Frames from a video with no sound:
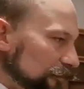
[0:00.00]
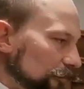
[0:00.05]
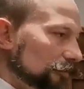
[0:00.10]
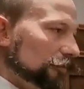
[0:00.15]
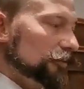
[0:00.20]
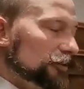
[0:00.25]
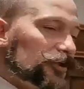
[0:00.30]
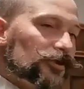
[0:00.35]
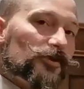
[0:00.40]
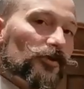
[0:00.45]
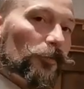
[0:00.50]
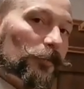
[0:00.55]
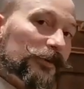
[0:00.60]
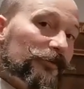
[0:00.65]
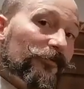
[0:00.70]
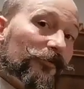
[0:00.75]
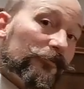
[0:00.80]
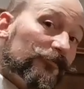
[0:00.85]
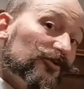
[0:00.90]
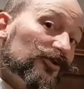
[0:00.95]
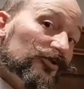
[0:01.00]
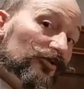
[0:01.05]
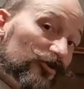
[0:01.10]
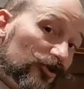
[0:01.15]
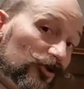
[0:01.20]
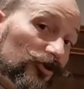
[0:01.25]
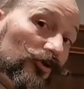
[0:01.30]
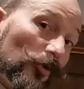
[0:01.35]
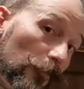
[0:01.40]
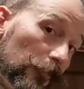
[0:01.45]
it's not going to stop it from
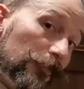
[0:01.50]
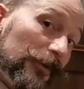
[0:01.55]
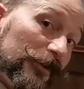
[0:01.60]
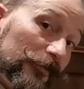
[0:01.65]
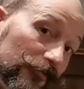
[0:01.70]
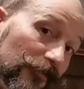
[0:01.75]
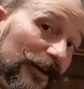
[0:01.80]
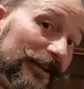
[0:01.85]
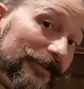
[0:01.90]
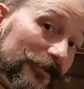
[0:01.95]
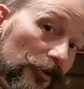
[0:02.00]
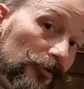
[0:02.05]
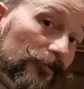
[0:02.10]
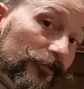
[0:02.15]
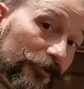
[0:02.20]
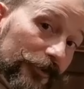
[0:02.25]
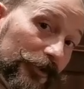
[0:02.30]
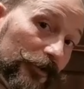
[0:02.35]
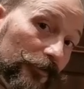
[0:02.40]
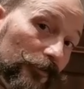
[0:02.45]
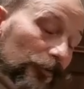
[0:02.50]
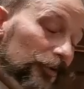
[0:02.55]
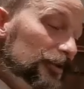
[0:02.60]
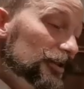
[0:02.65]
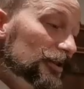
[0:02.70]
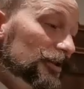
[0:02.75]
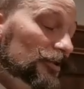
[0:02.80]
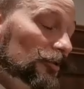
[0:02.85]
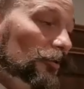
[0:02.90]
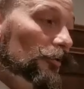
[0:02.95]
stomping right over you,
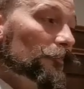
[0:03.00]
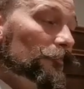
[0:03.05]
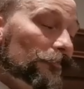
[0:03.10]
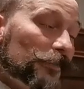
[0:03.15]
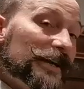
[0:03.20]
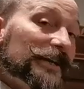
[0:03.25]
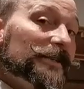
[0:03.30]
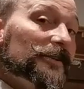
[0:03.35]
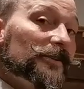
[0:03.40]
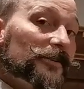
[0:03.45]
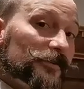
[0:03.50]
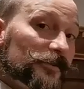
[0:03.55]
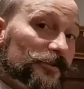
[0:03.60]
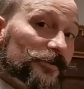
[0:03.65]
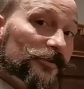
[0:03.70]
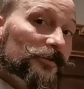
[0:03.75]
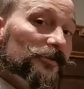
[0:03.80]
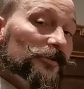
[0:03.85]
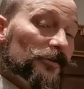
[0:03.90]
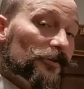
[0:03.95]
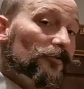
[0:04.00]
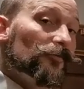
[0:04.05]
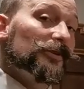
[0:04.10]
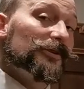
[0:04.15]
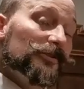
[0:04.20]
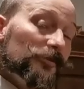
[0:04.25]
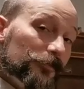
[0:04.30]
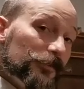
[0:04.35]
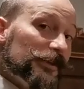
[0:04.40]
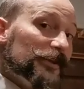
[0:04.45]
which is your main concern
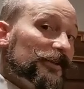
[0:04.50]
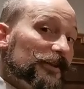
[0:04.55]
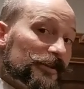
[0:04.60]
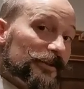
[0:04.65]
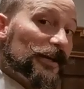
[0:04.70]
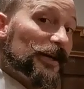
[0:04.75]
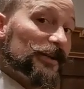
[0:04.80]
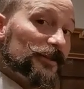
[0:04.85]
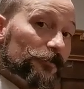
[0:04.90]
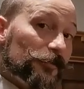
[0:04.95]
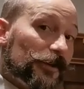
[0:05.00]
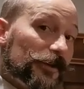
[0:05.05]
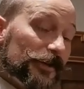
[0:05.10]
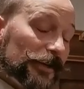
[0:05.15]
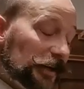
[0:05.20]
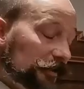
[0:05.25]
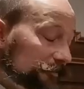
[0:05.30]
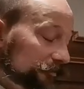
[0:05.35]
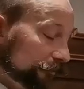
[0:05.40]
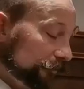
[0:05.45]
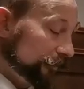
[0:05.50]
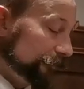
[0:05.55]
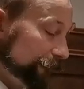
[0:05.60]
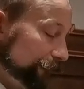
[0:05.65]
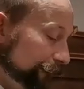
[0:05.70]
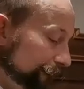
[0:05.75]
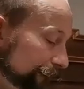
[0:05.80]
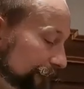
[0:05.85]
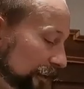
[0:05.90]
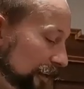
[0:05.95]
when you're being attacked by cavalry.
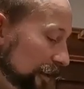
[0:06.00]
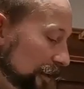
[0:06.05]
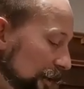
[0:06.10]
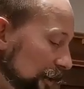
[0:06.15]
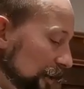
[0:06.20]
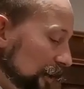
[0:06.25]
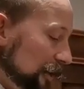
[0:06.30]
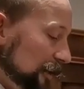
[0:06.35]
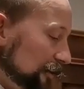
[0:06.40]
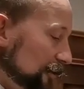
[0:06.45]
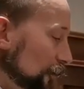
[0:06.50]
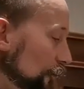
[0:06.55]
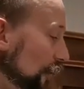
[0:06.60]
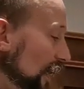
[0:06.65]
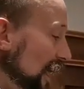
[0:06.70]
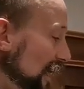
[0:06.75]
So